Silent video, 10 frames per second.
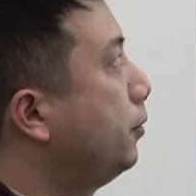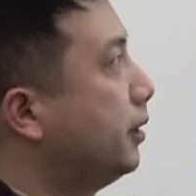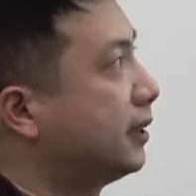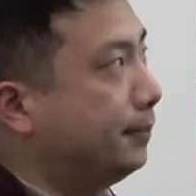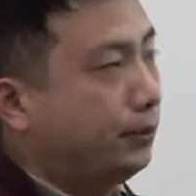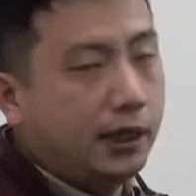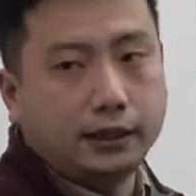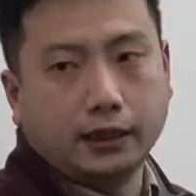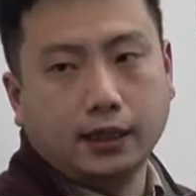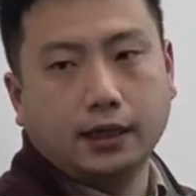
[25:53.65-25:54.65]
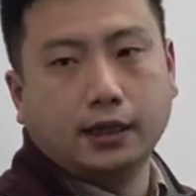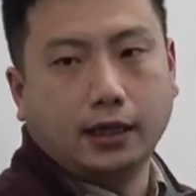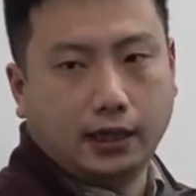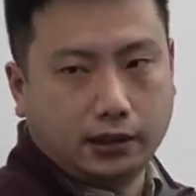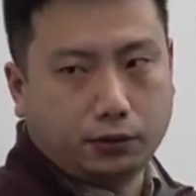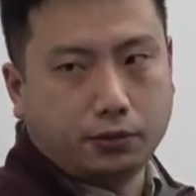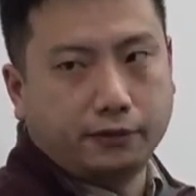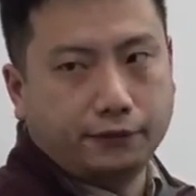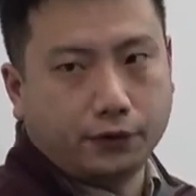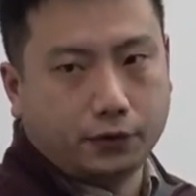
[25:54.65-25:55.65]
During spring and
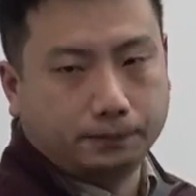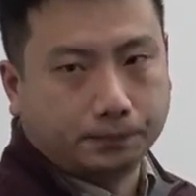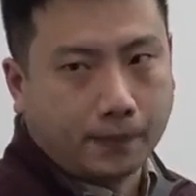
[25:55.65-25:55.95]
during fall.